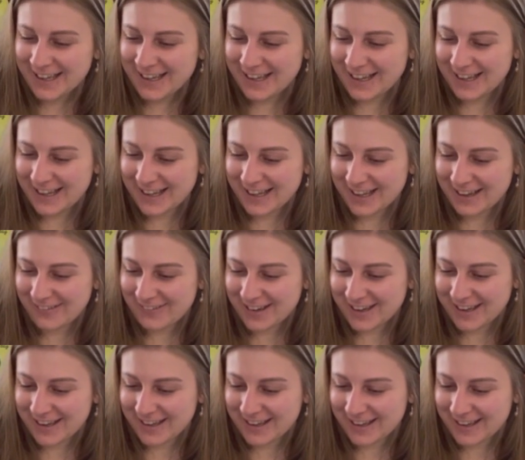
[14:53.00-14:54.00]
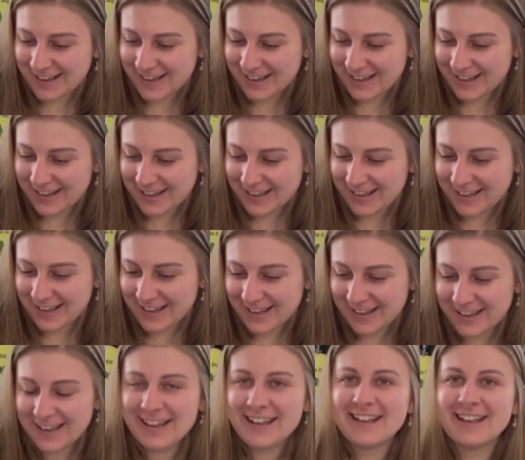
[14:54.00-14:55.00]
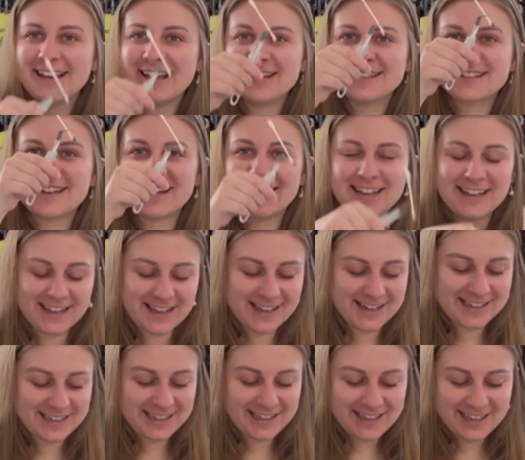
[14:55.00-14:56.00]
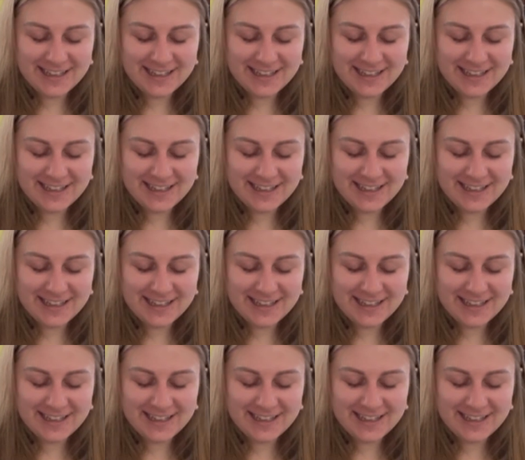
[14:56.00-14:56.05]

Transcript: Oh my God. It's okay, I got it.